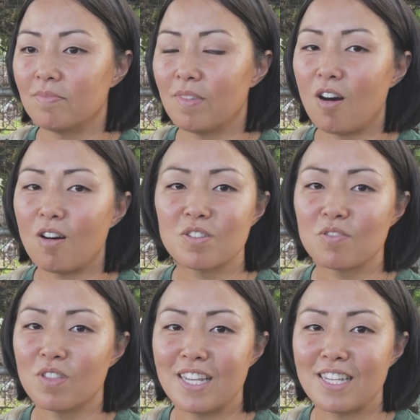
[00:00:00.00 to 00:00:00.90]

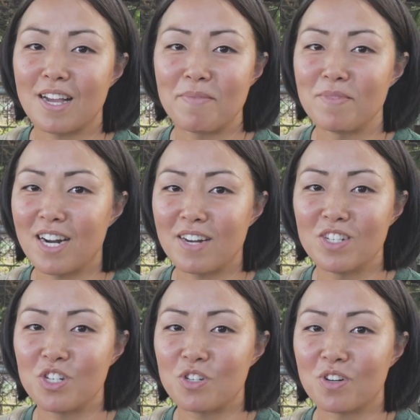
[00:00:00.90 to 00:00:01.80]
Also things that I'm not
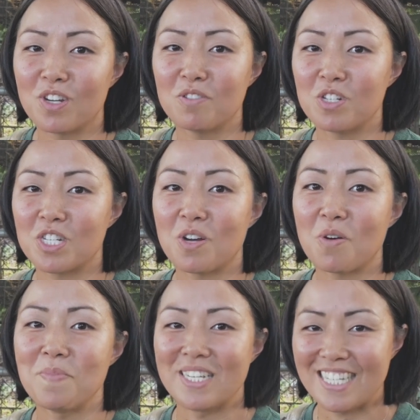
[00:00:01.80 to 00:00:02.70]
even sure, they'll just go
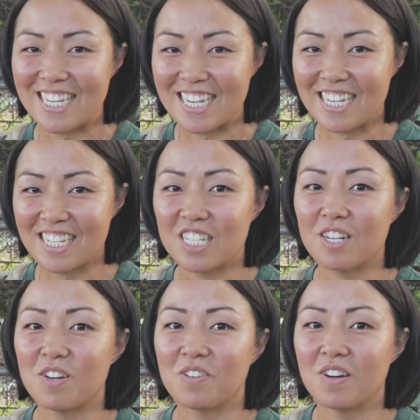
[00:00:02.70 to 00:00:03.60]
missing.
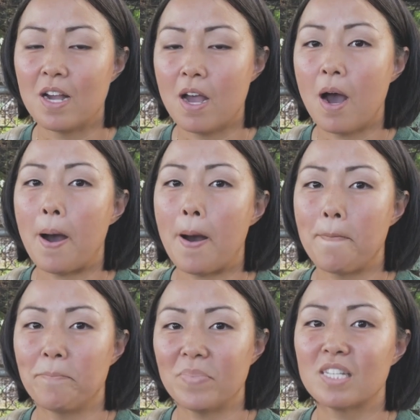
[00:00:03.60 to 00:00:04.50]
So
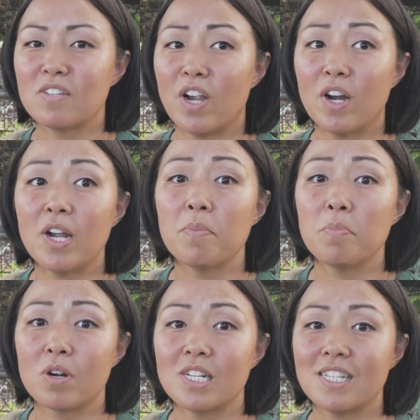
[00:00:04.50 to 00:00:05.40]
it's very
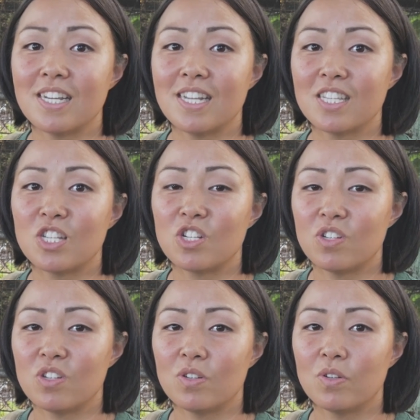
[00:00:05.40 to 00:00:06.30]
important
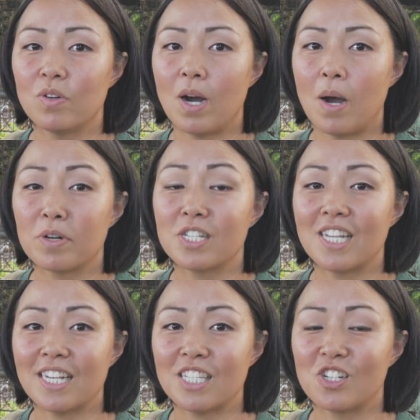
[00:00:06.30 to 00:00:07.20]
to protect your